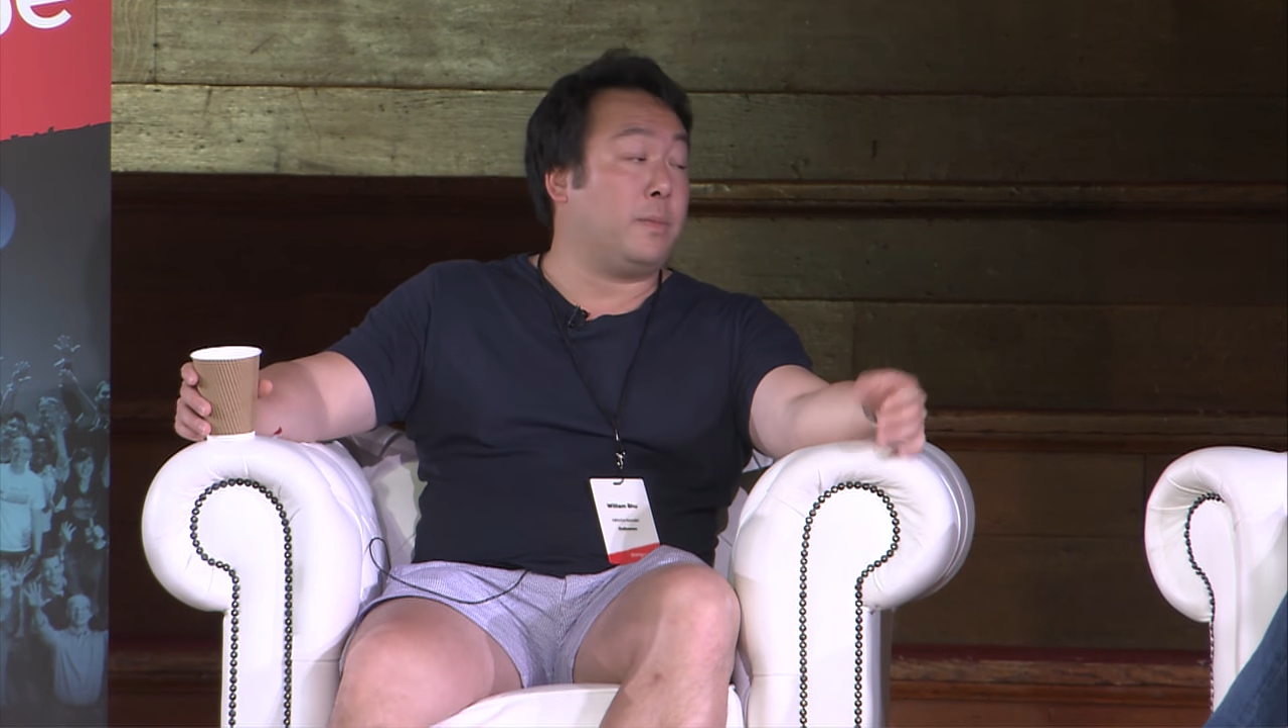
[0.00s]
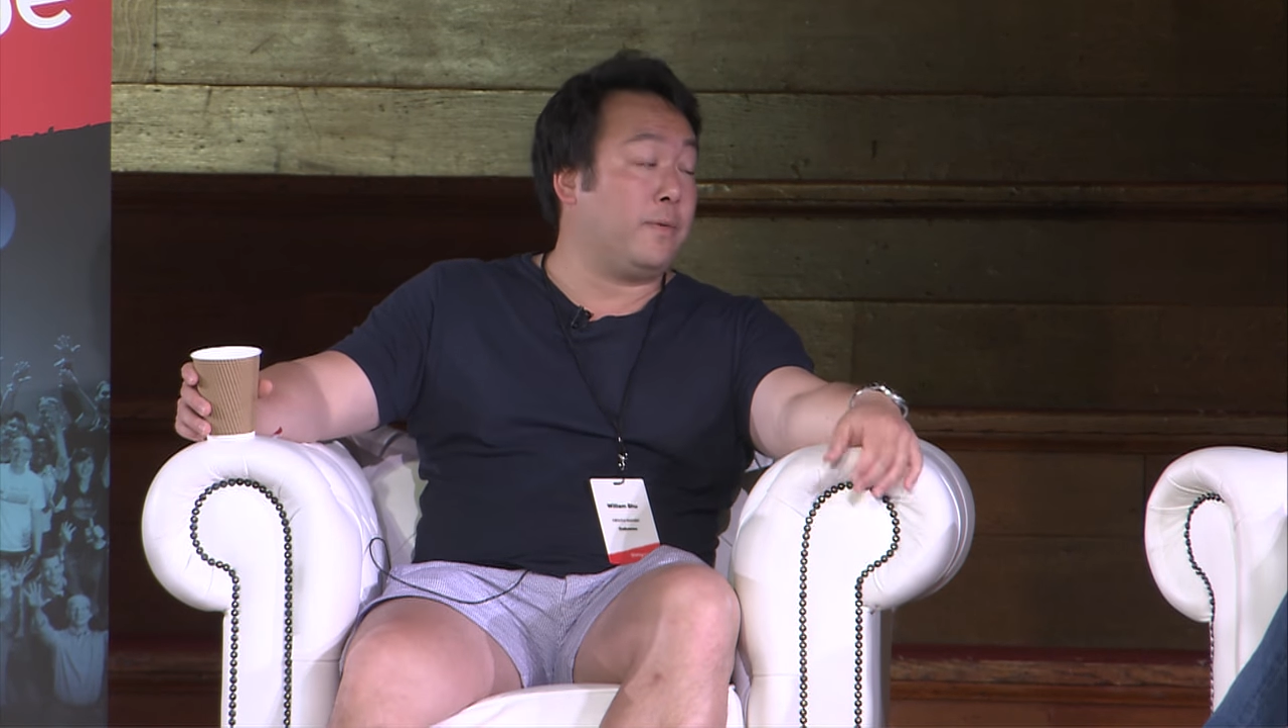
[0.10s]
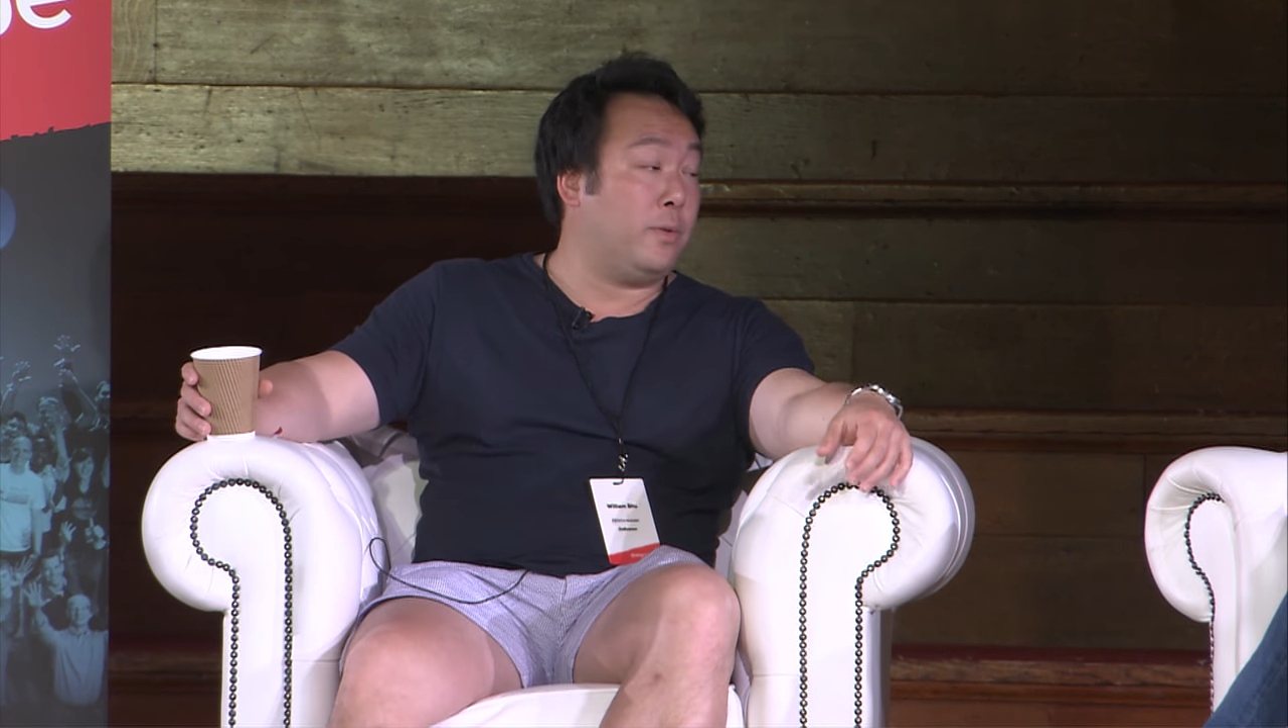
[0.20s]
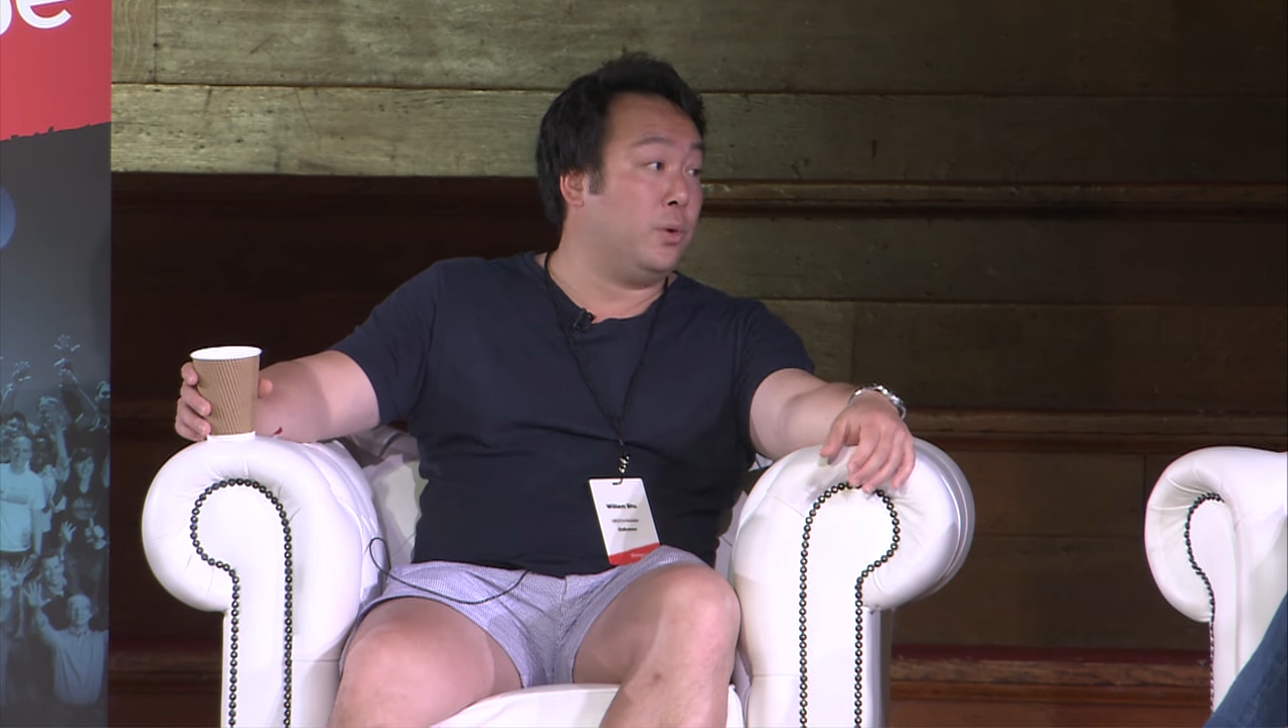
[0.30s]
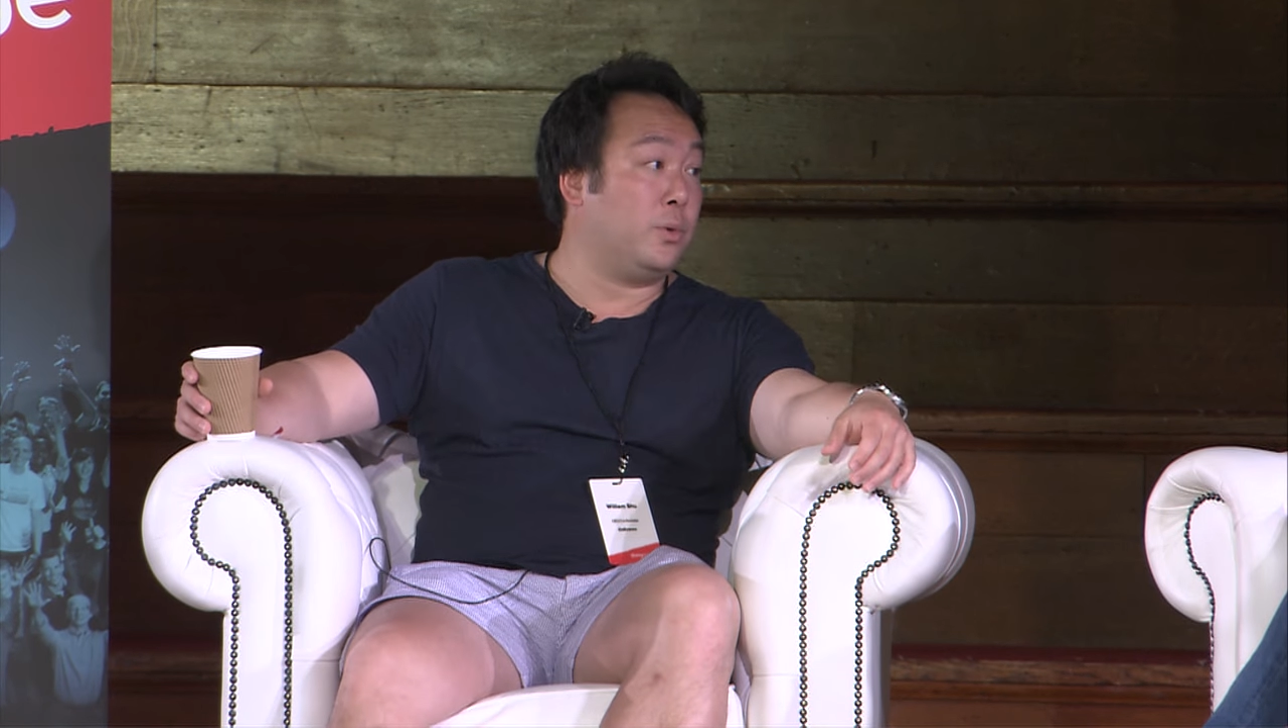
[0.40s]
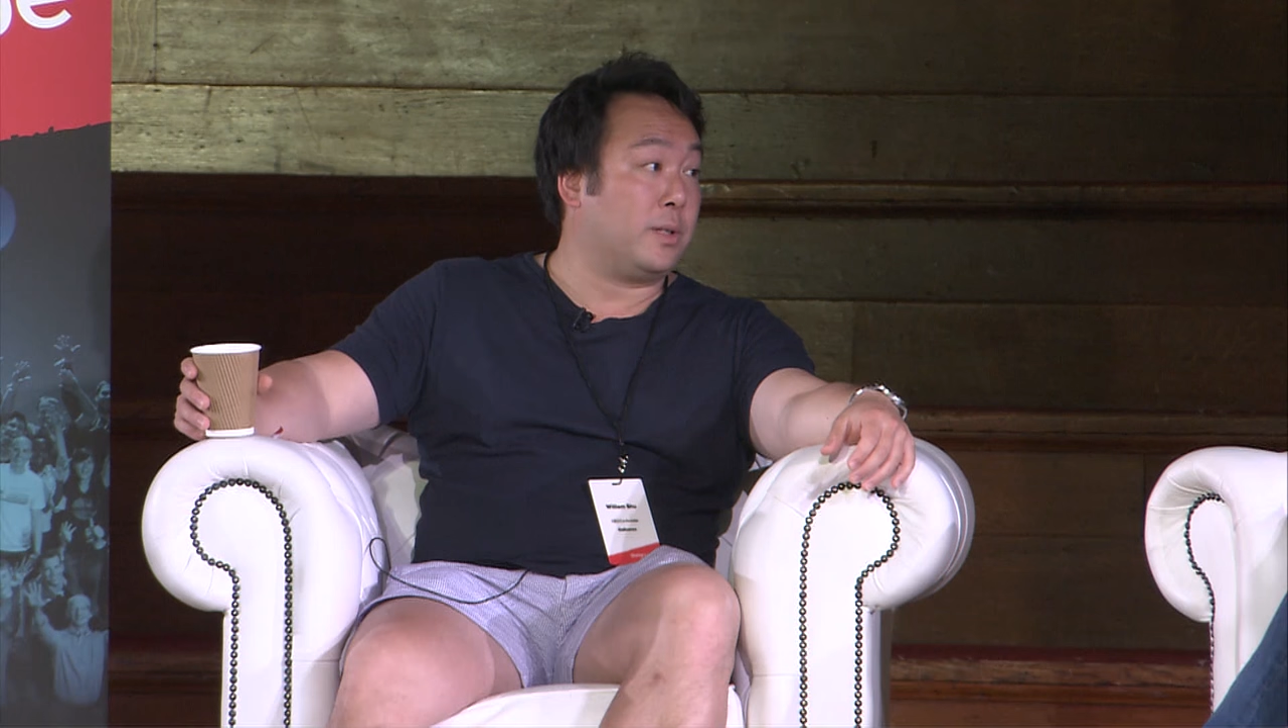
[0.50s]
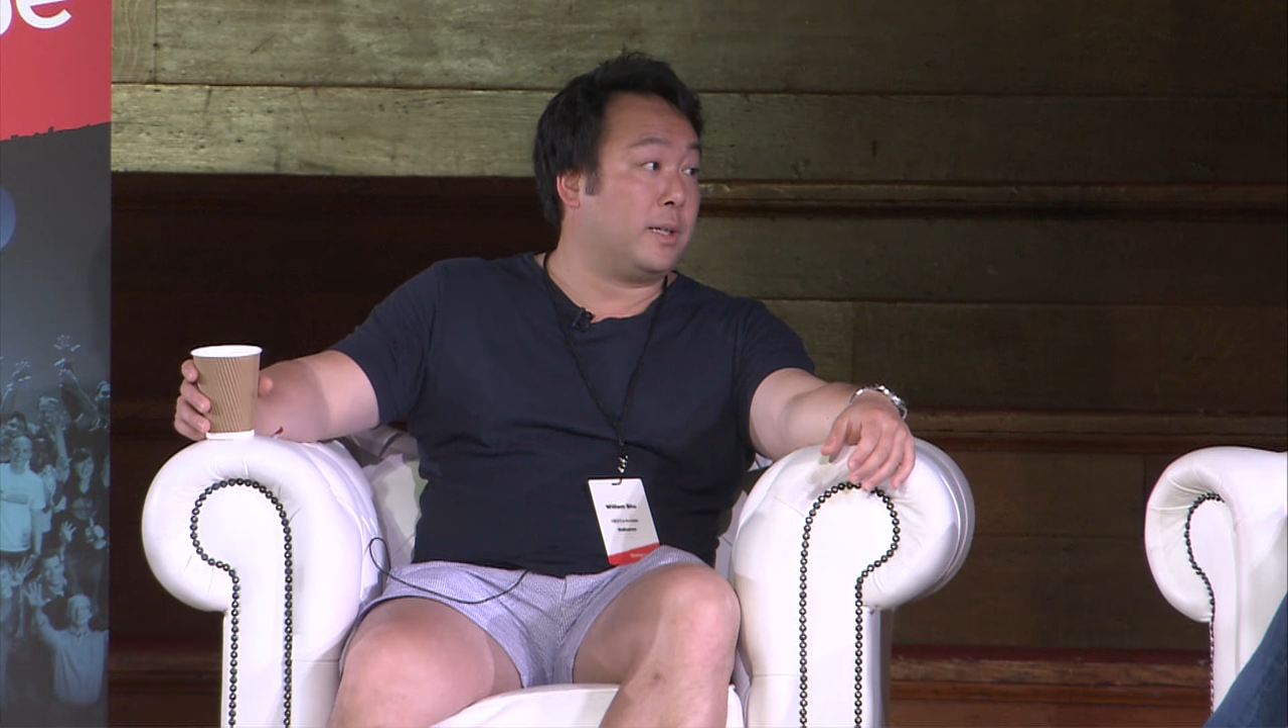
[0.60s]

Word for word: my food was